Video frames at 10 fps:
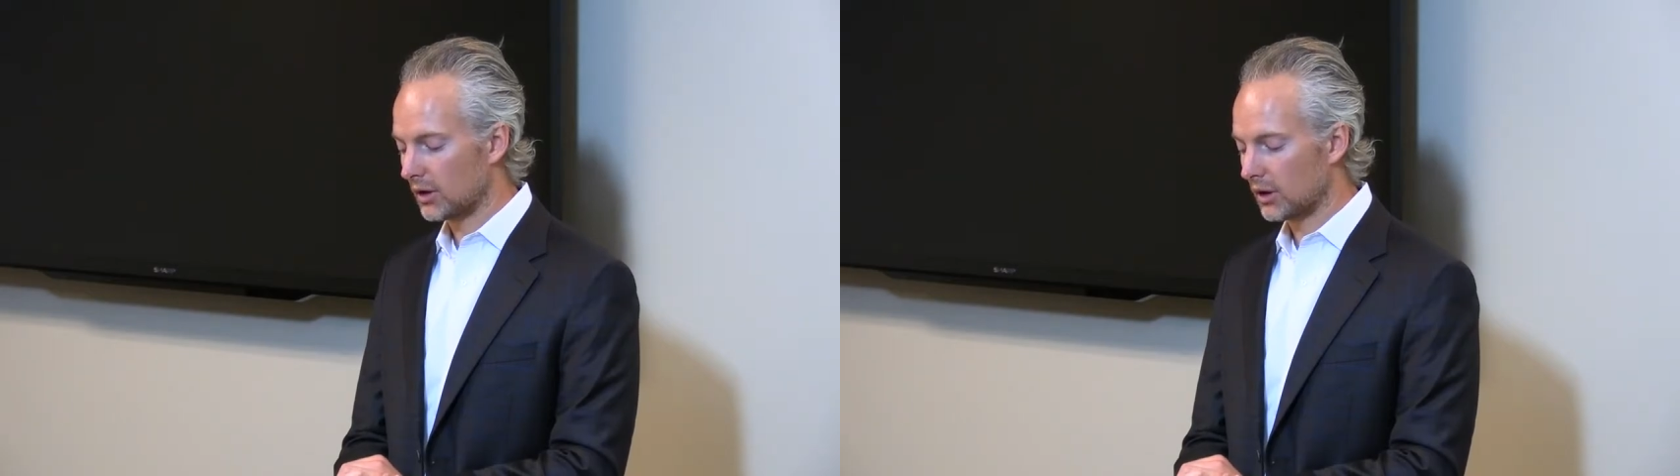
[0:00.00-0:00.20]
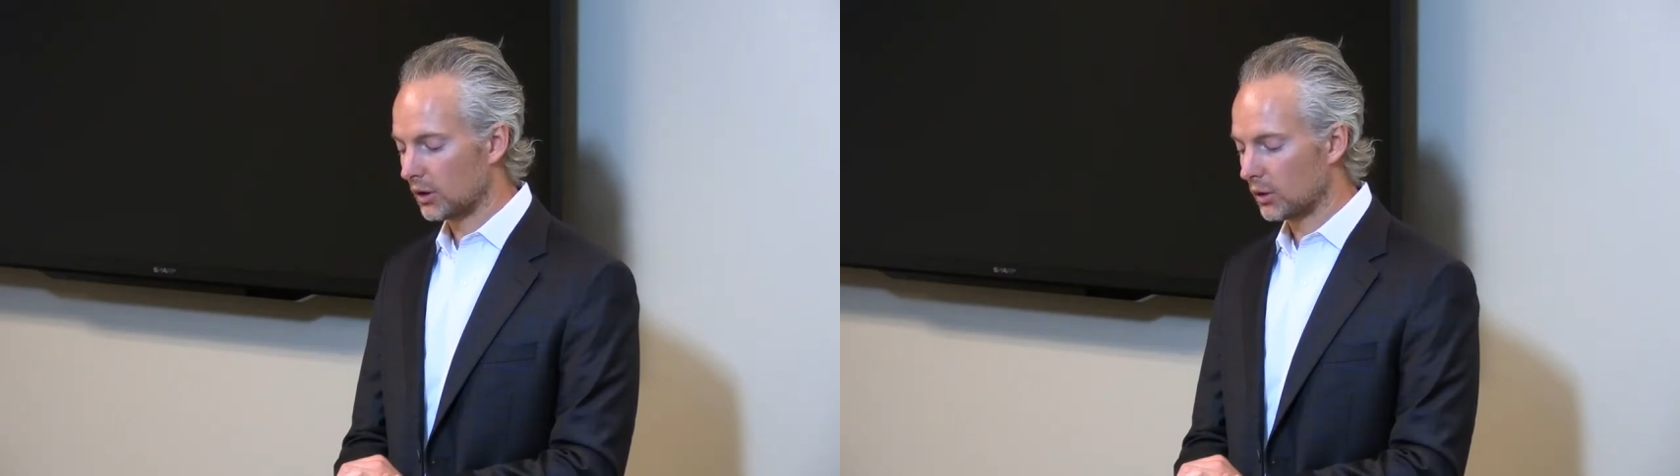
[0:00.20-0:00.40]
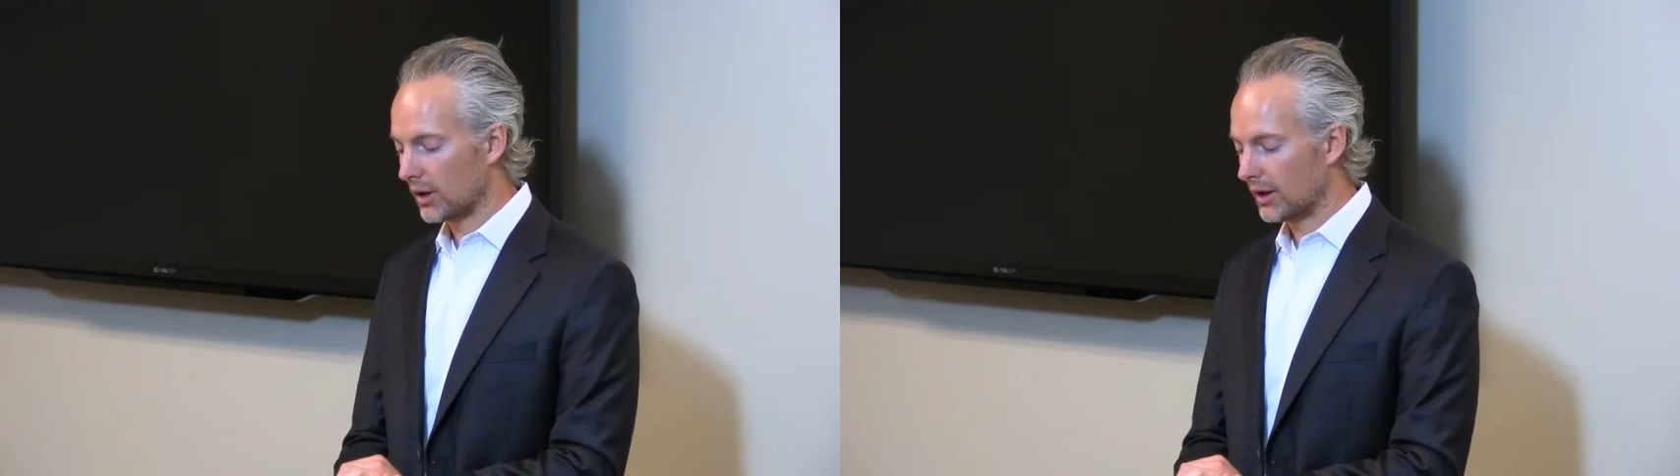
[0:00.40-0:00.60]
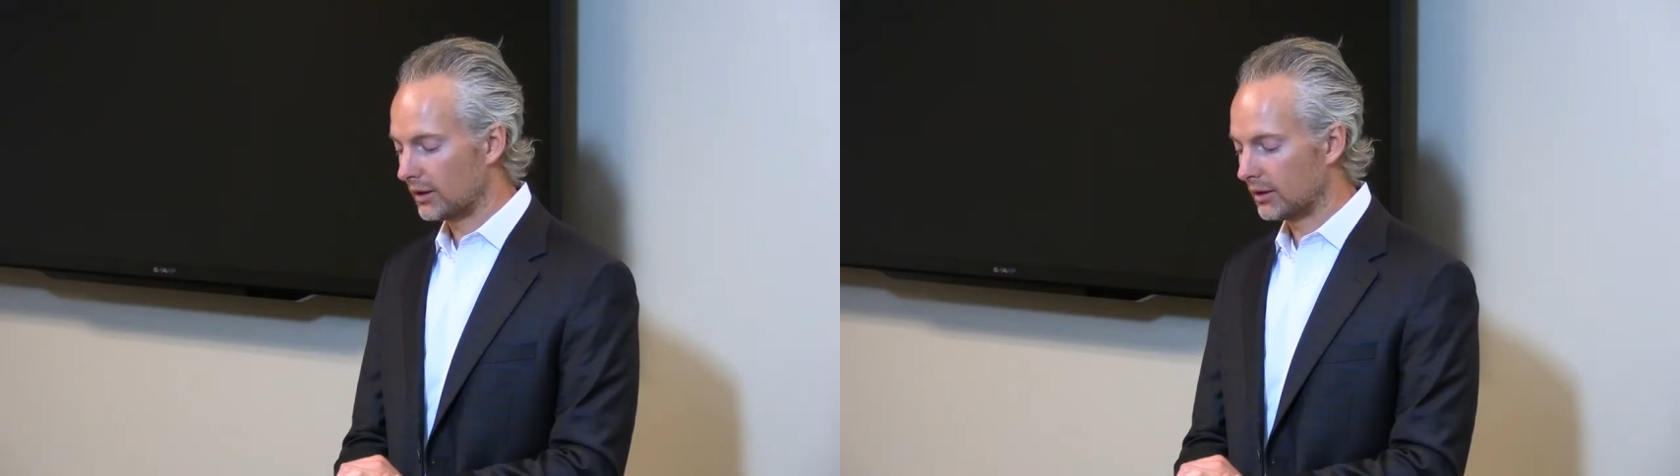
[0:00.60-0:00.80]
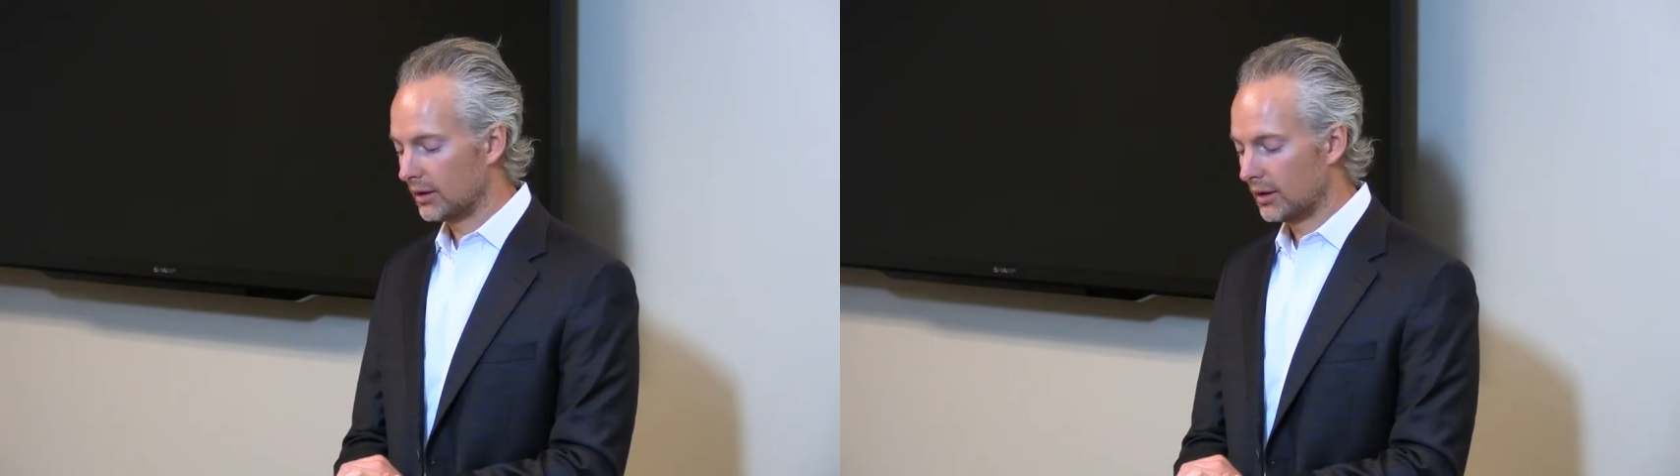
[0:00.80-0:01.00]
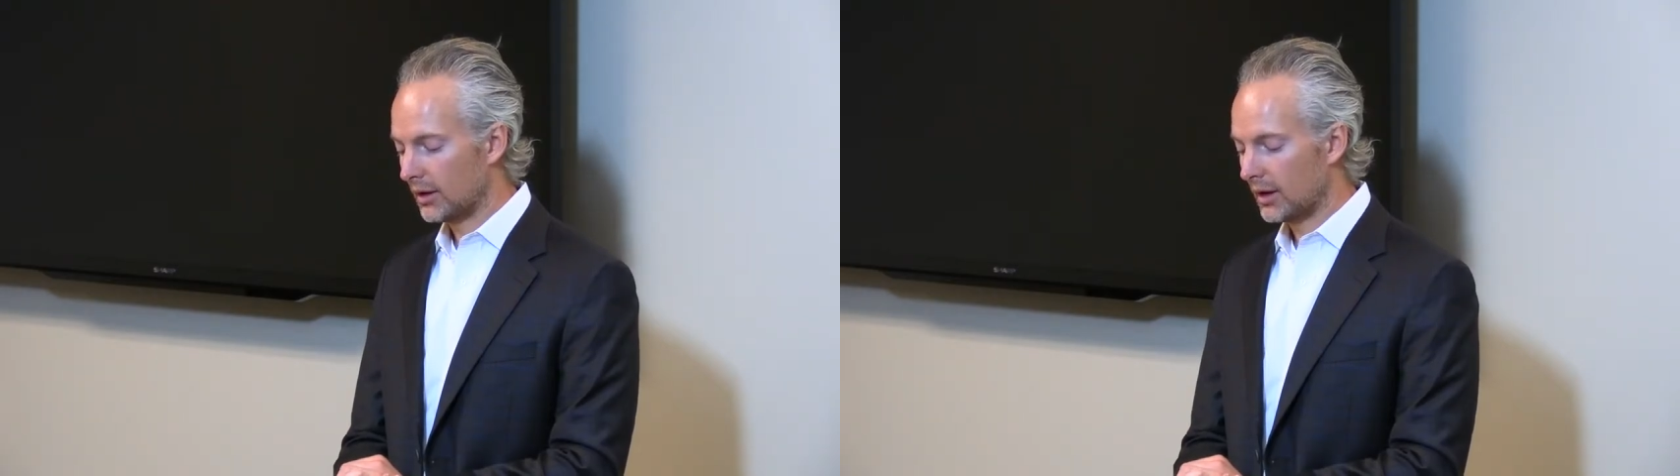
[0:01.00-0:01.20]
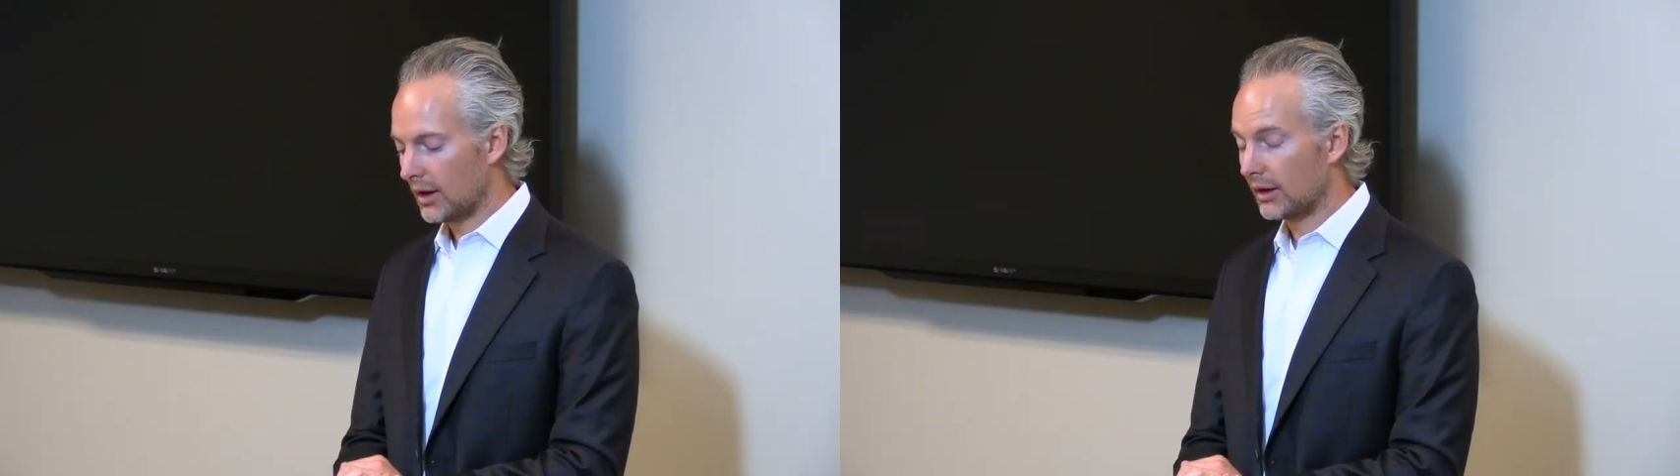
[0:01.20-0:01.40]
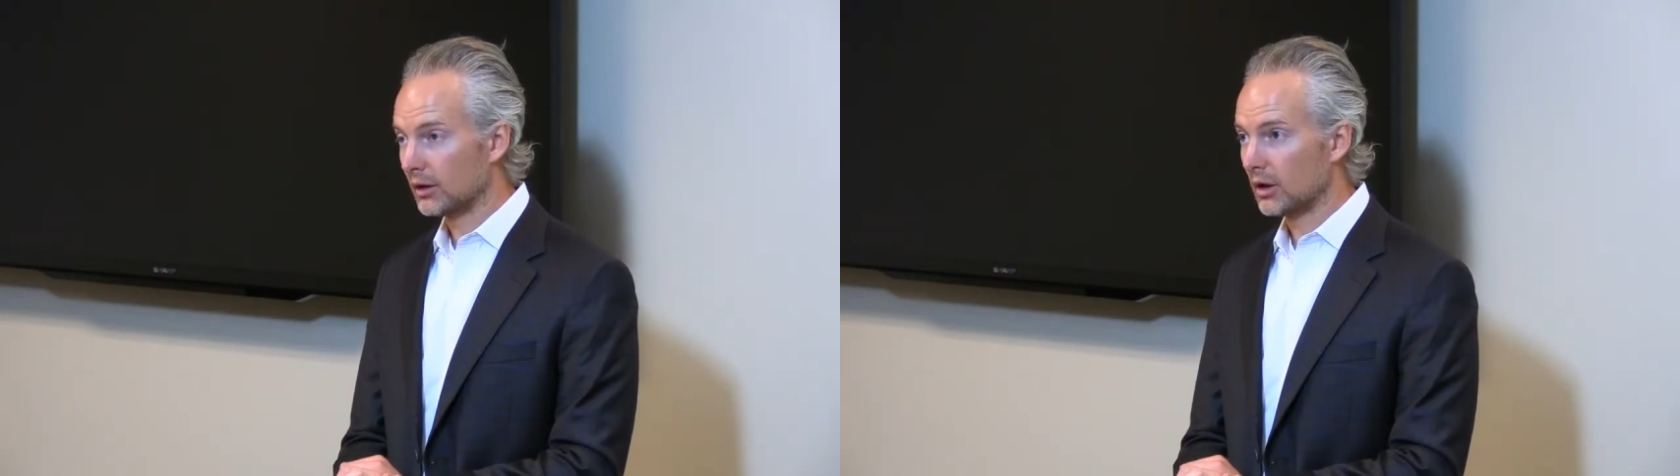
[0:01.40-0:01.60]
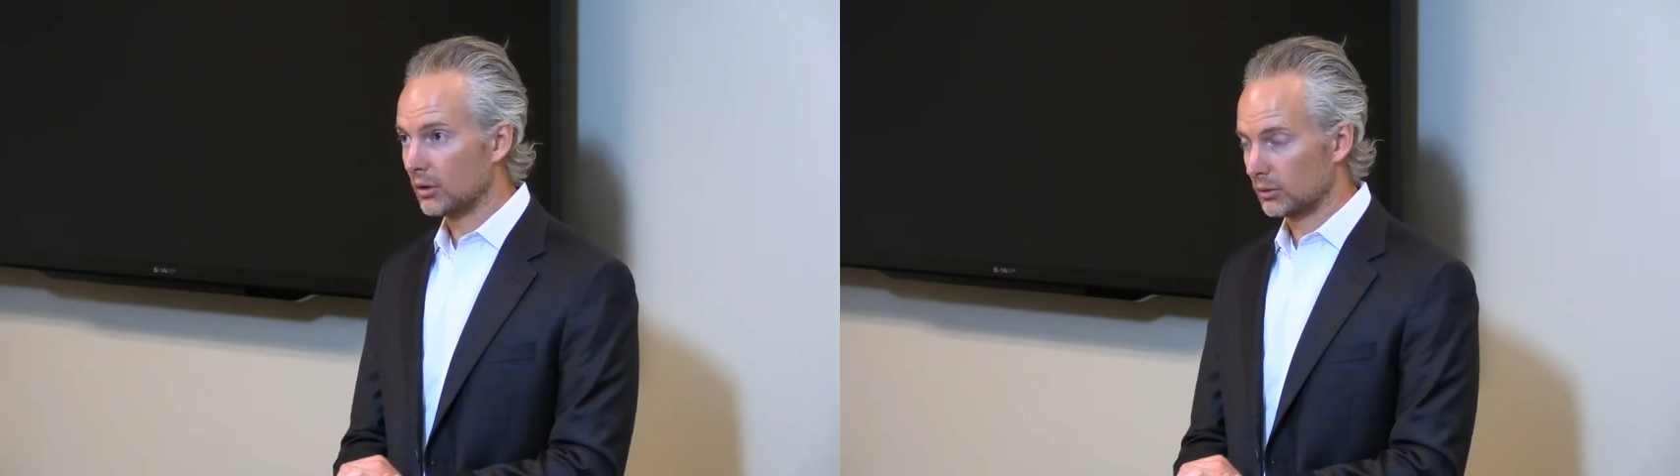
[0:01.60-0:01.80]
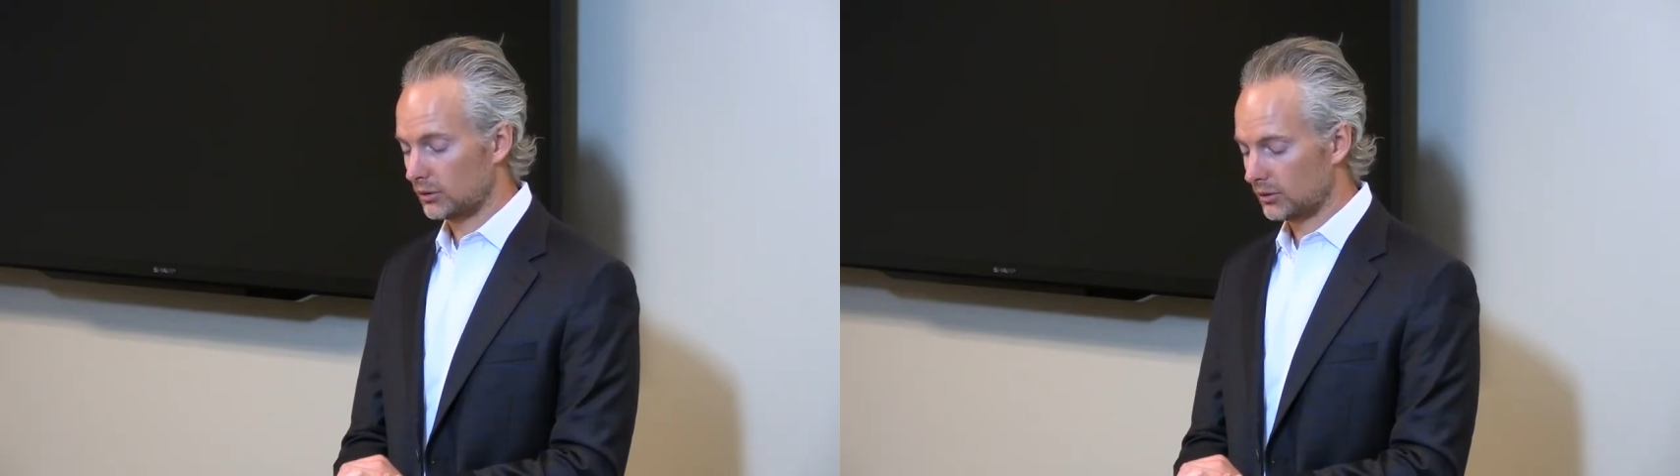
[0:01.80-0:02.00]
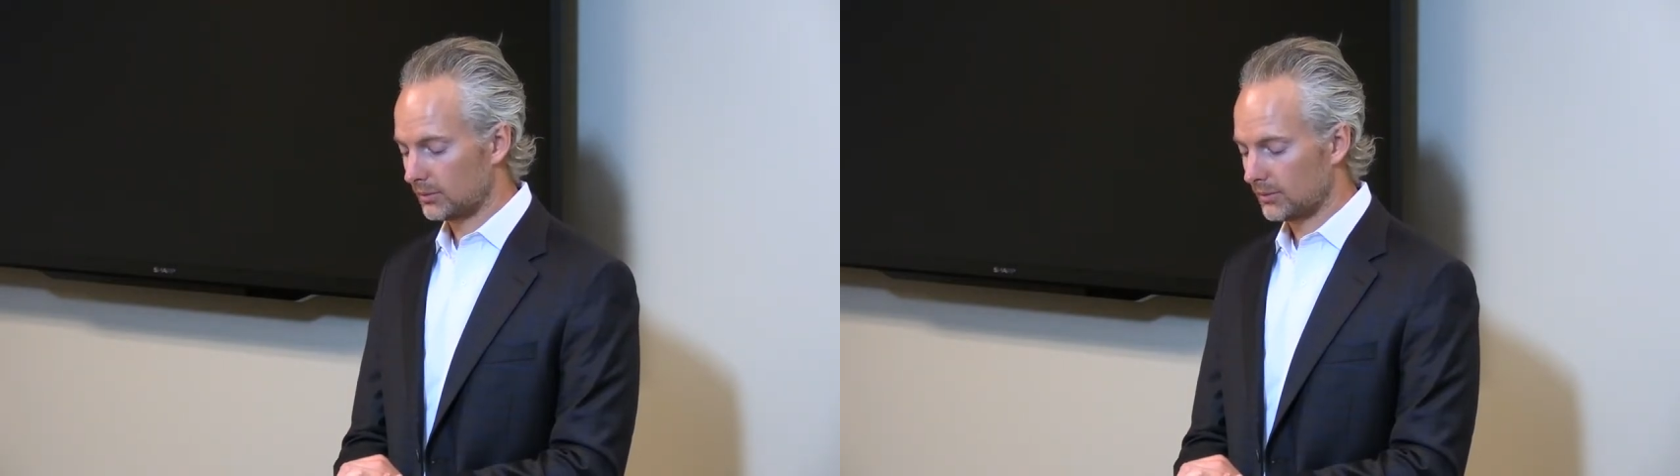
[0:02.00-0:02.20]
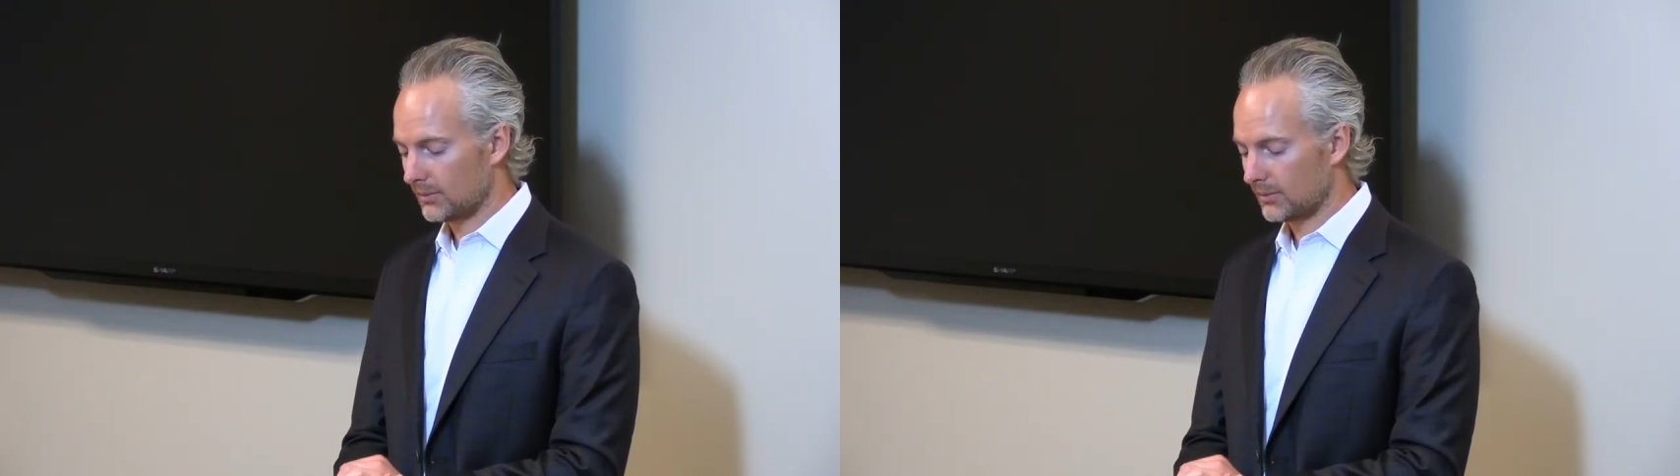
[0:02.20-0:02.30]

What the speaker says: on credit and loans.